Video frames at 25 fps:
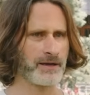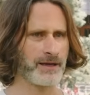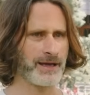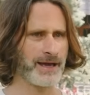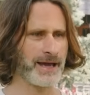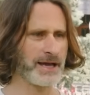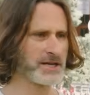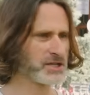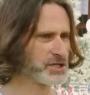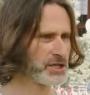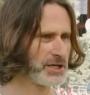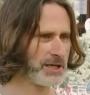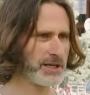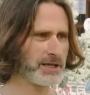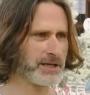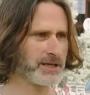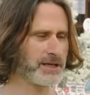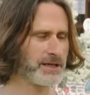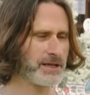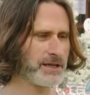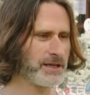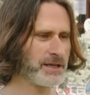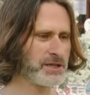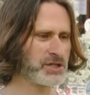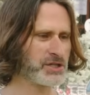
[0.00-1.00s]
is
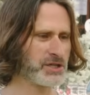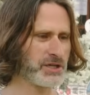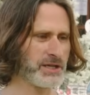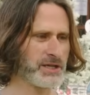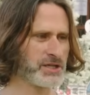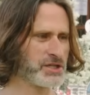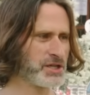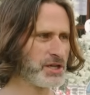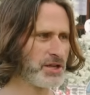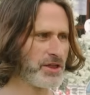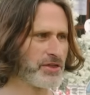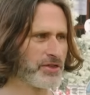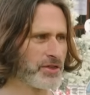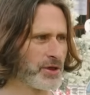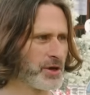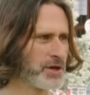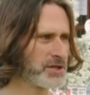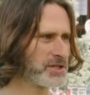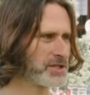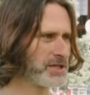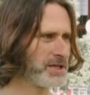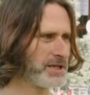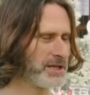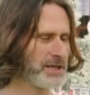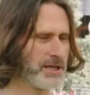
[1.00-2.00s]
she
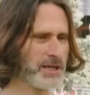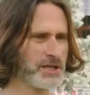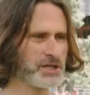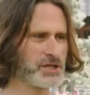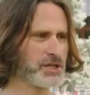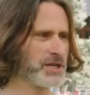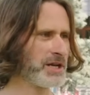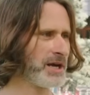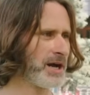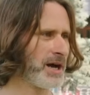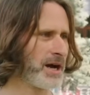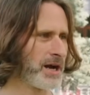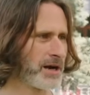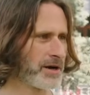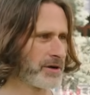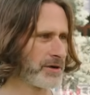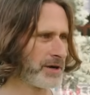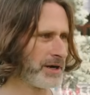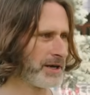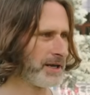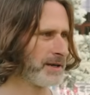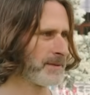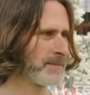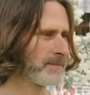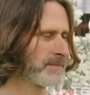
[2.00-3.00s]
thirsty? Is she
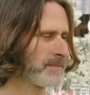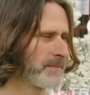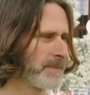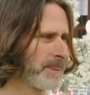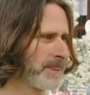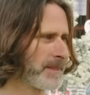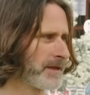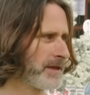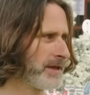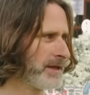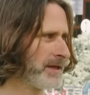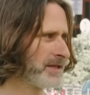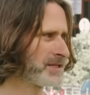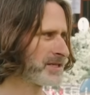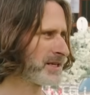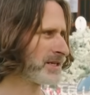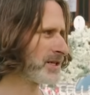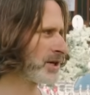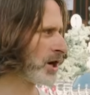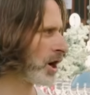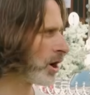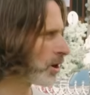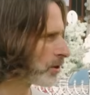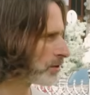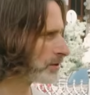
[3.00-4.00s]
hungry? Is
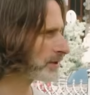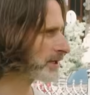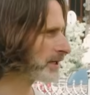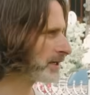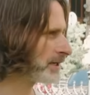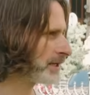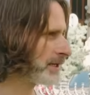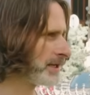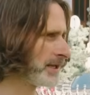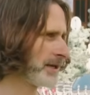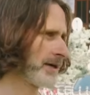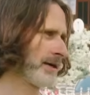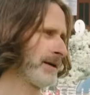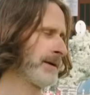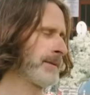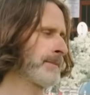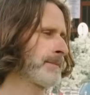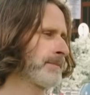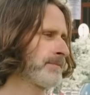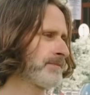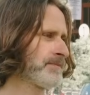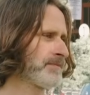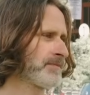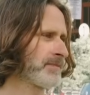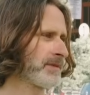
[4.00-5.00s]
it cold in here?
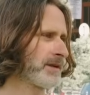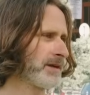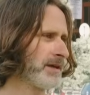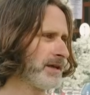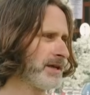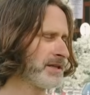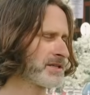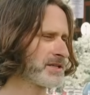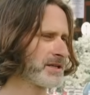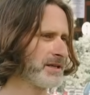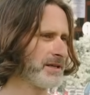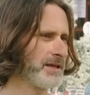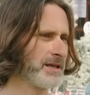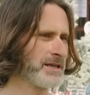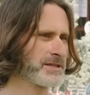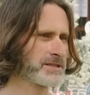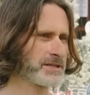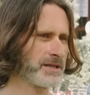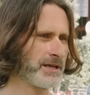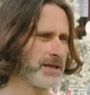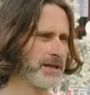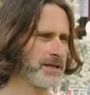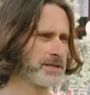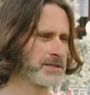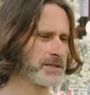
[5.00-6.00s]
Is
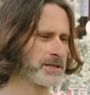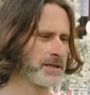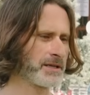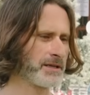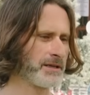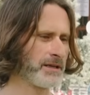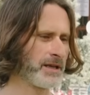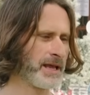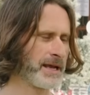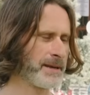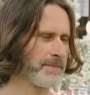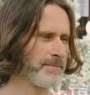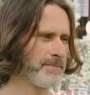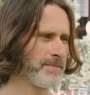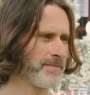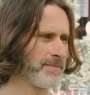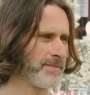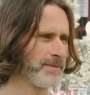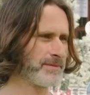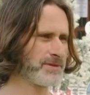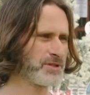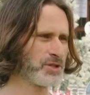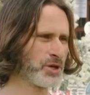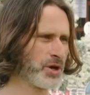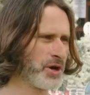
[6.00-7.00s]
it like
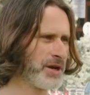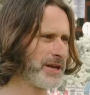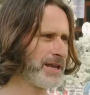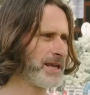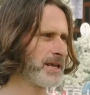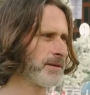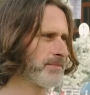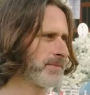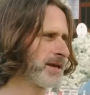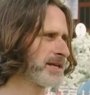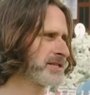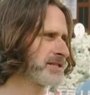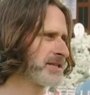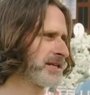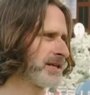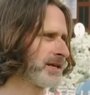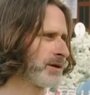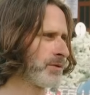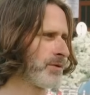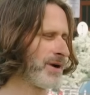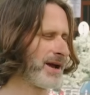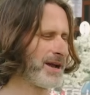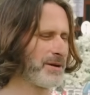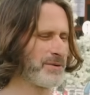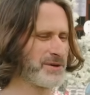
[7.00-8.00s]
dirty and messy
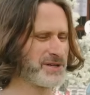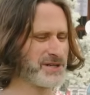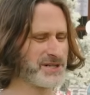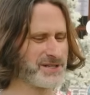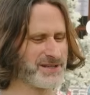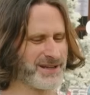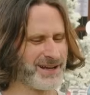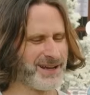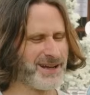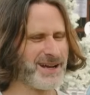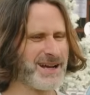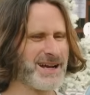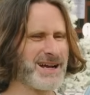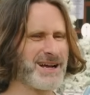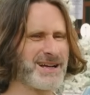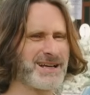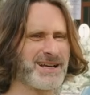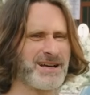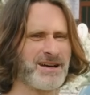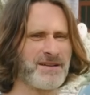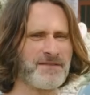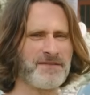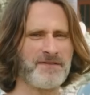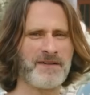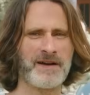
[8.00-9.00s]
in a way where she's like, I
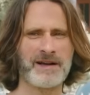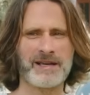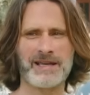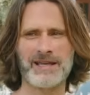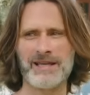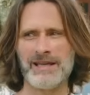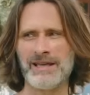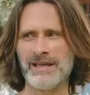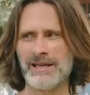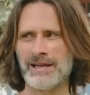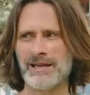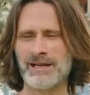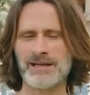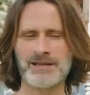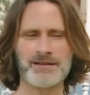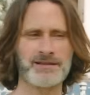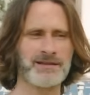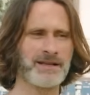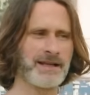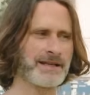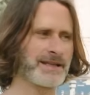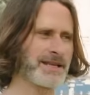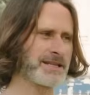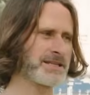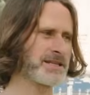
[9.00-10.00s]
can't fuck here.
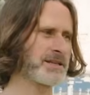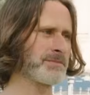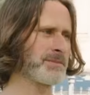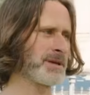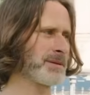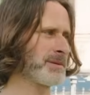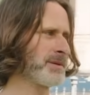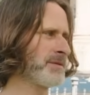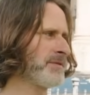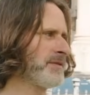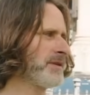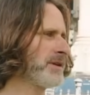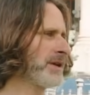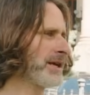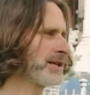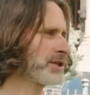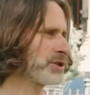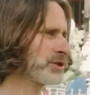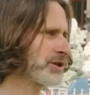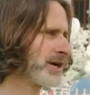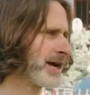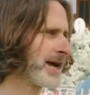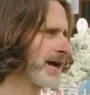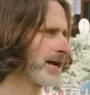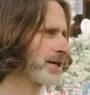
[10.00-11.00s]
Like, that's gonna make me feel like
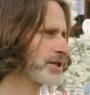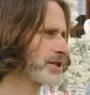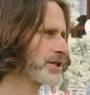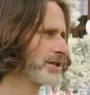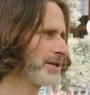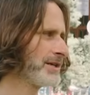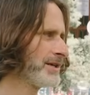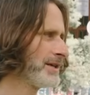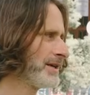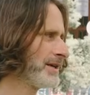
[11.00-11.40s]
trash.